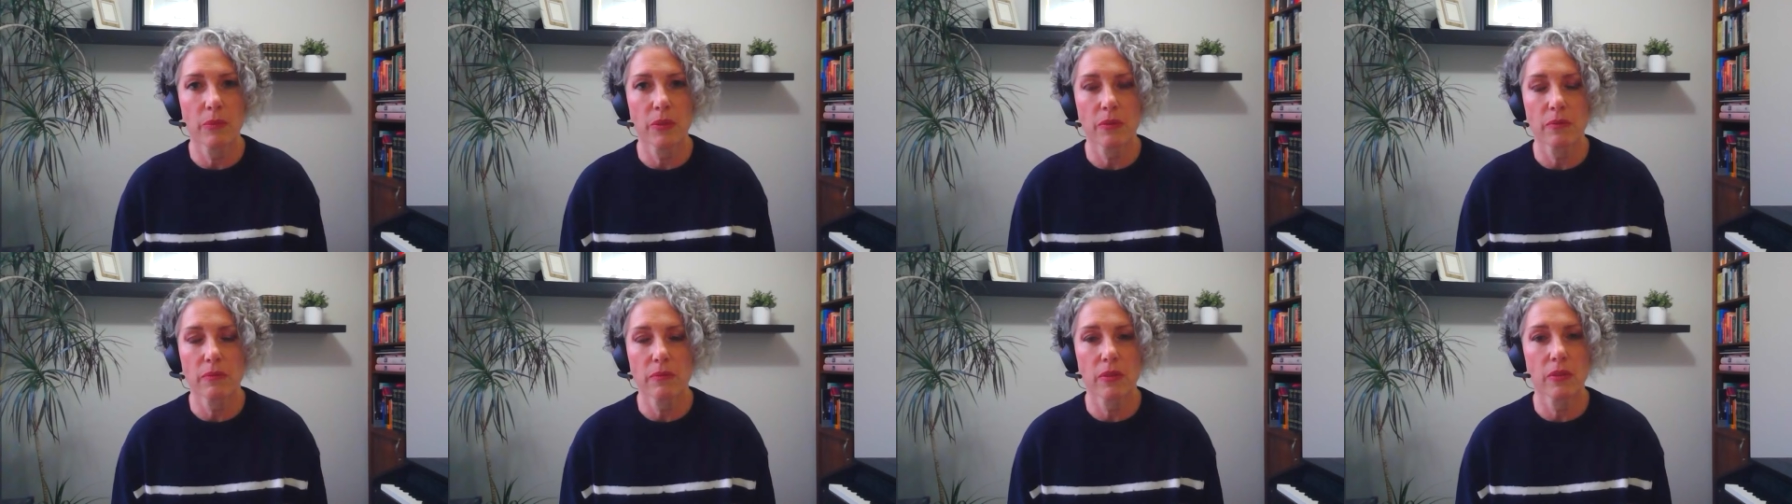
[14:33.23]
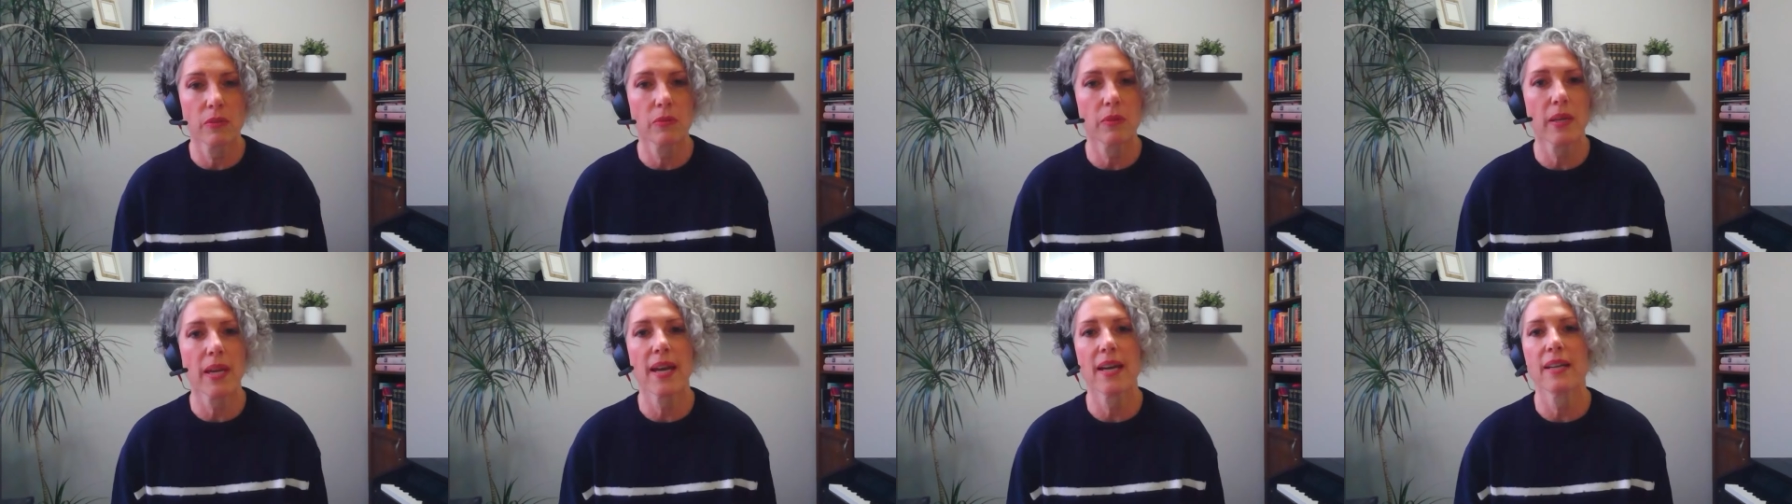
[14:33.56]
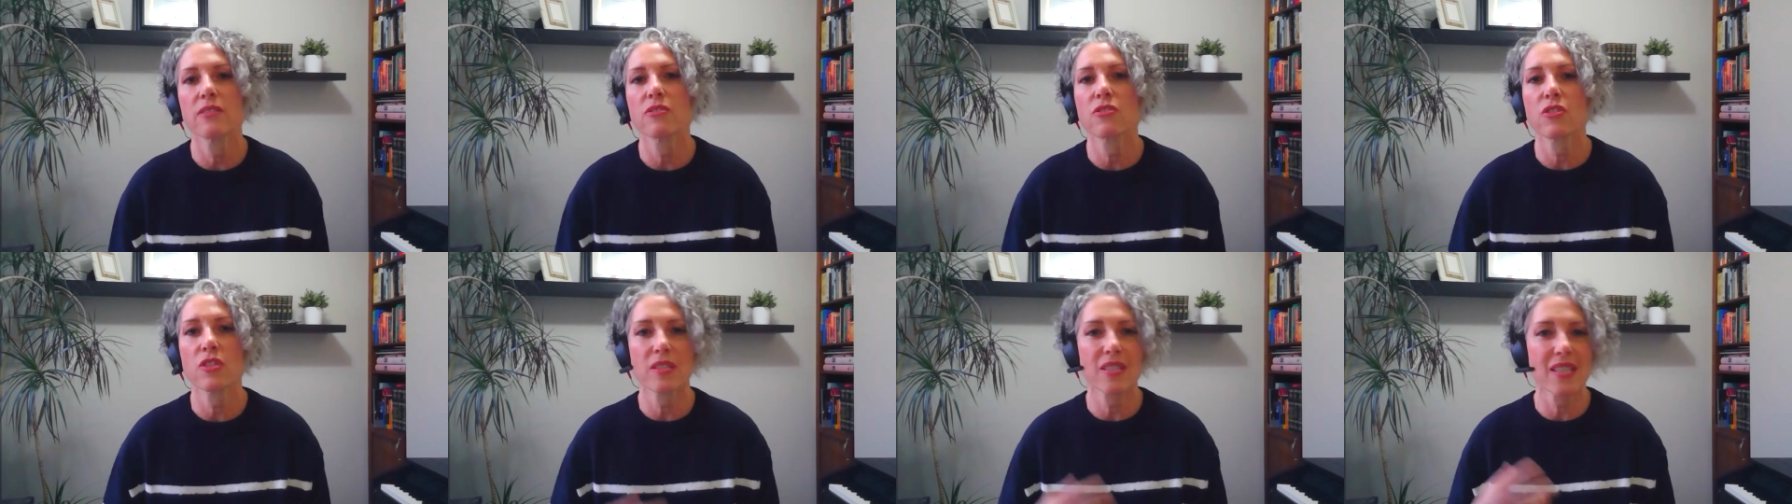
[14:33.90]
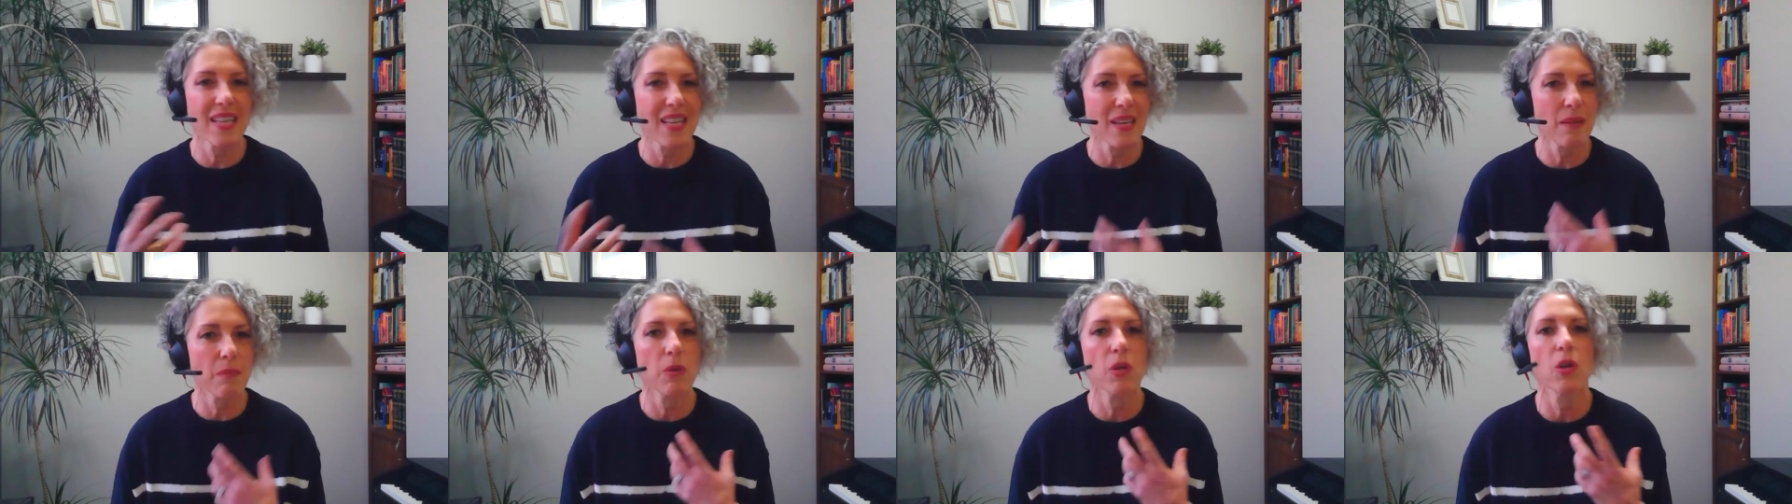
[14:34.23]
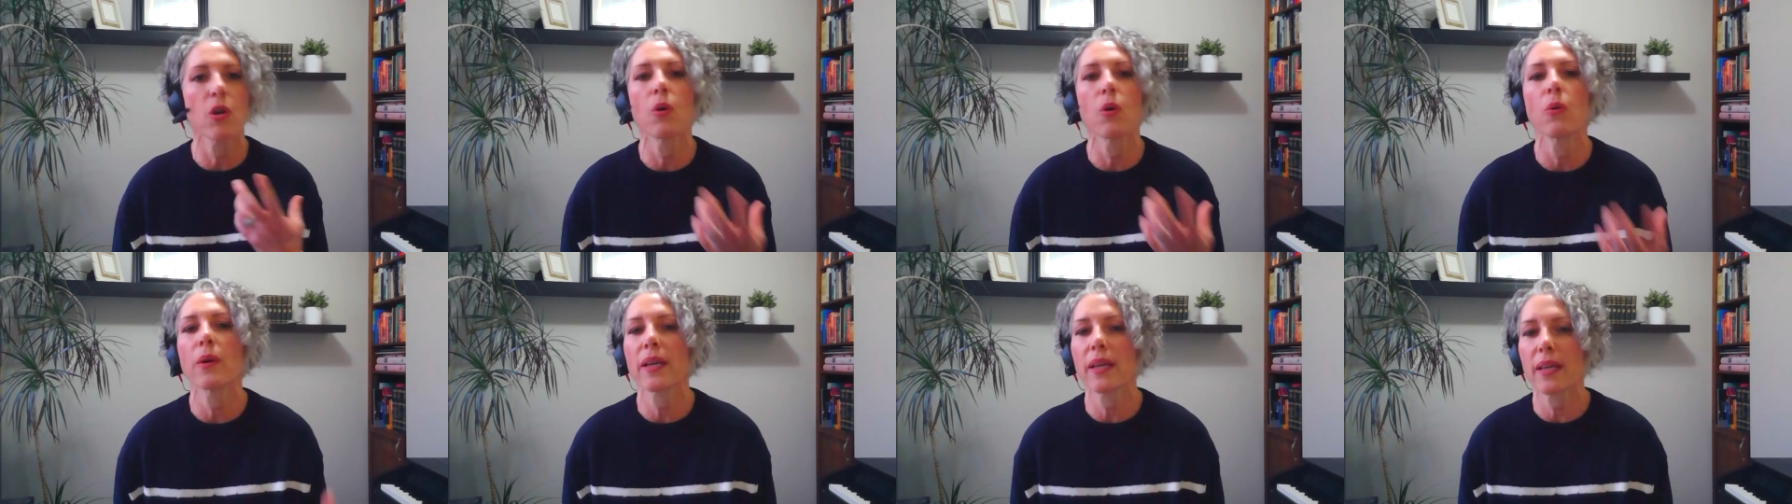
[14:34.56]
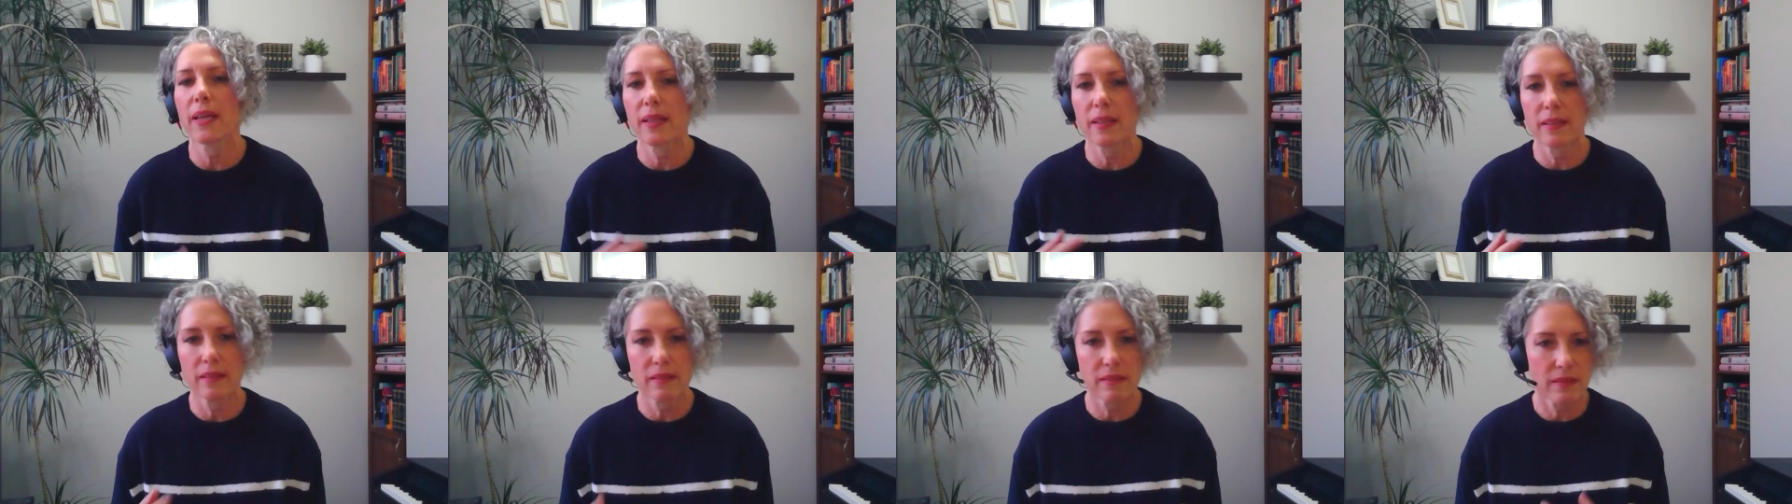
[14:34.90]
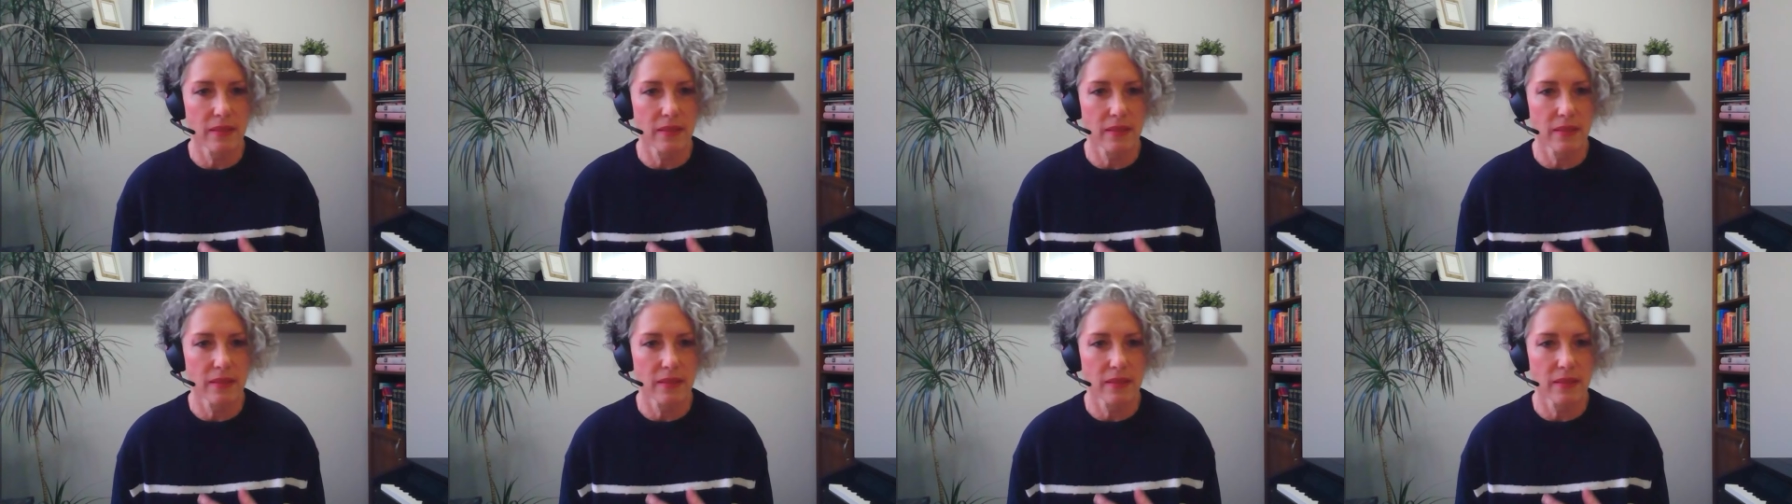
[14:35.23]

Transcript: You can't just keep going at,